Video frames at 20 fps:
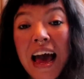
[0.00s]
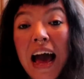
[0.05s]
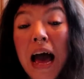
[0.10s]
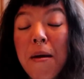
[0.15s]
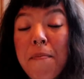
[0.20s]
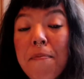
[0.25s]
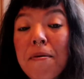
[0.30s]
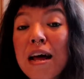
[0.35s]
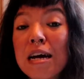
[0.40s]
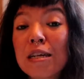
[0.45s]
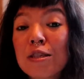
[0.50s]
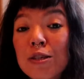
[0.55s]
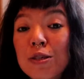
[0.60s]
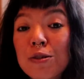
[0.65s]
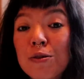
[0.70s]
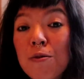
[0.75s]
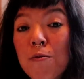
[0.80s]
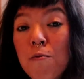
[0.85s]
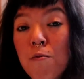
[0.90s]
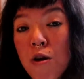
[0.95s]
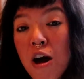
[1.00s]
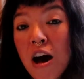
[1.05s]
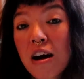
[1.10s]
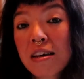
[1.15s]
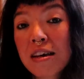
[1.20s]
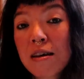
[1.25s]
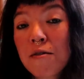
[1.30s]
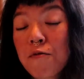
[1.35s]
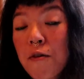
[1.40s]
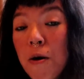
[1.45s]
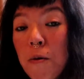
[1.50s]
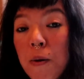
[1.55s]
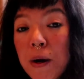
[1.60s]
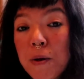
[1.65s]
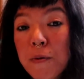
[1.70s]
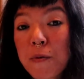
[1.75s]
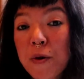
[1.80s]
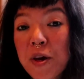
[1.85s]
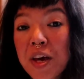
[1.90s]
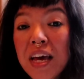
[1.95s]
I plan to do vlogging for
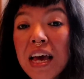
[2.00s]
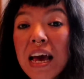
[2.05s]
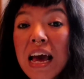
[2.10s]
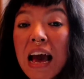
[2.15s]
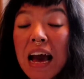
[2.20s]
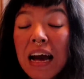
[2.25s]
1 week.